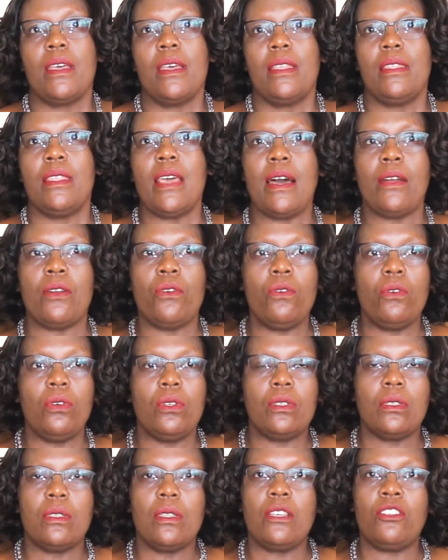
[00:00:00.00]
There are
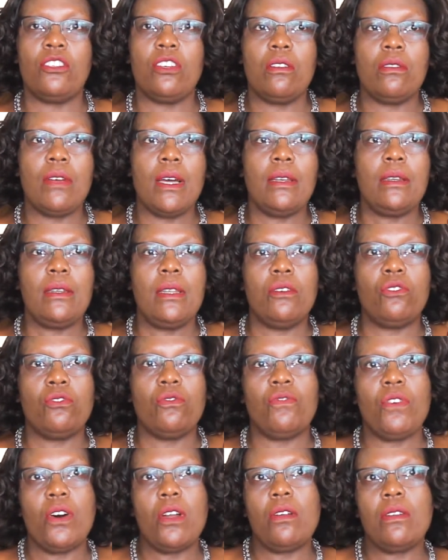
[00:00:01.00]
rules, the children need to
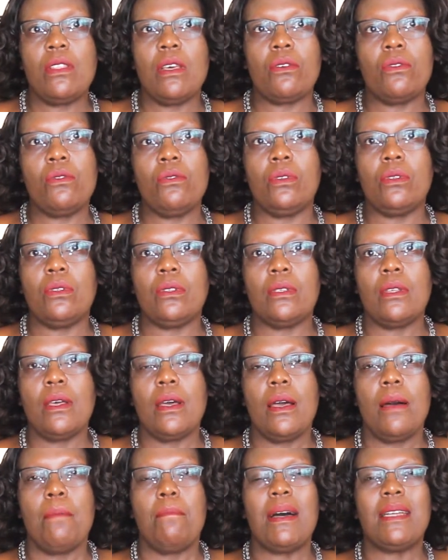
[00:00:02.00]
follow the rules,
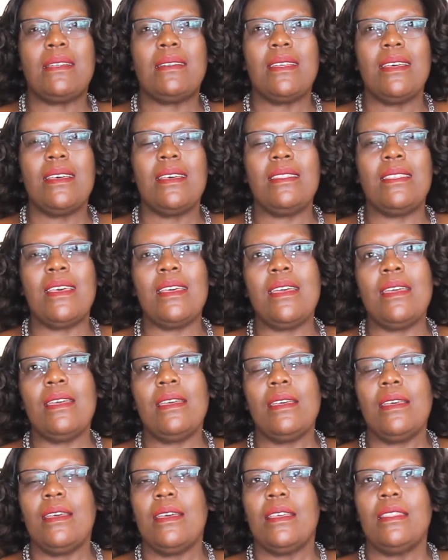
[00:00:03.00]
but they
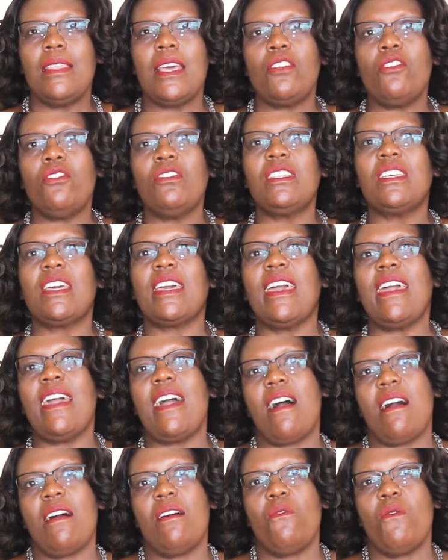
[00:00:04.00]
don't
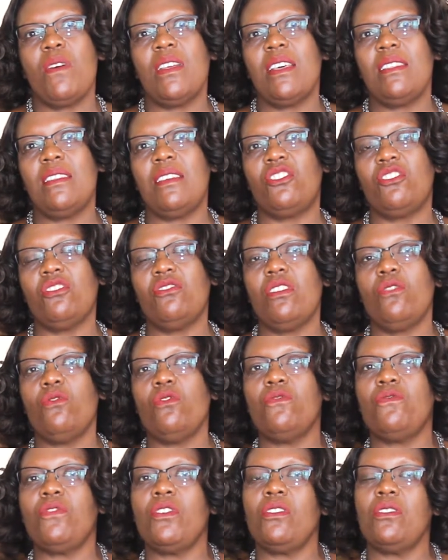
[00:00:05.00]
care whether the children
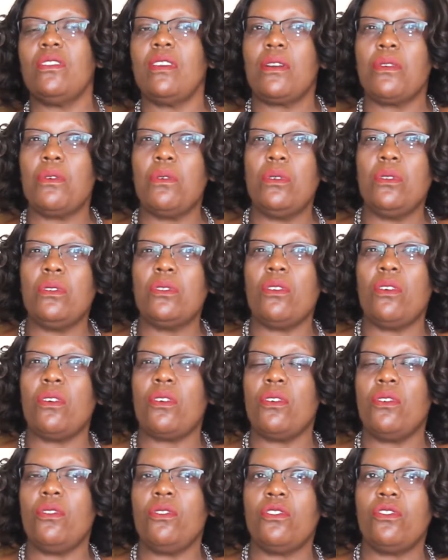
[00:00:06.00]
will follow the rules or
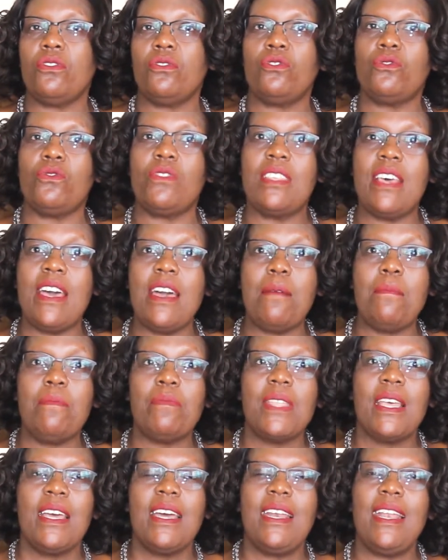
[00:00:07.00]
not. To them,
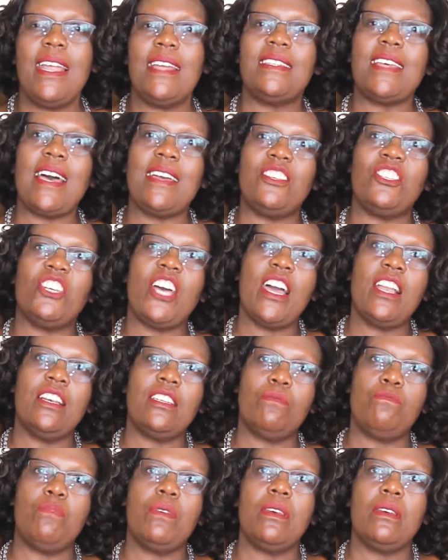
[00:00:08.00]
let a child
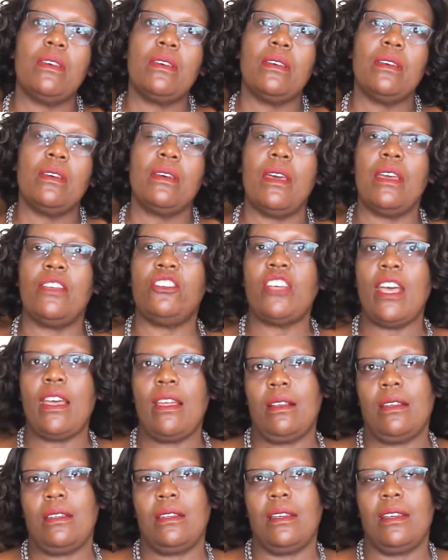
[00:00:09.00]
be a child.